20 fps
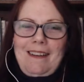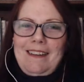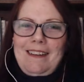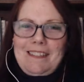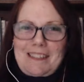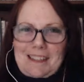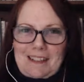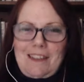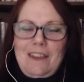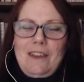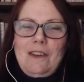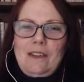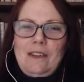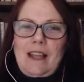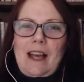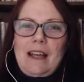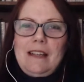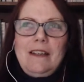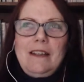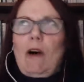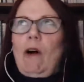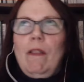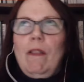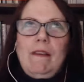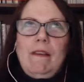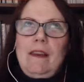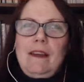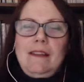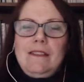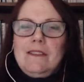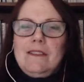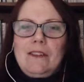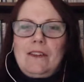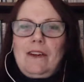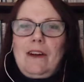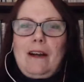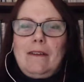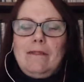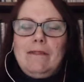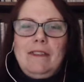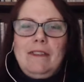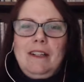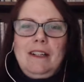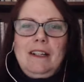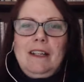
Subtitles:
I said, all the lights are off.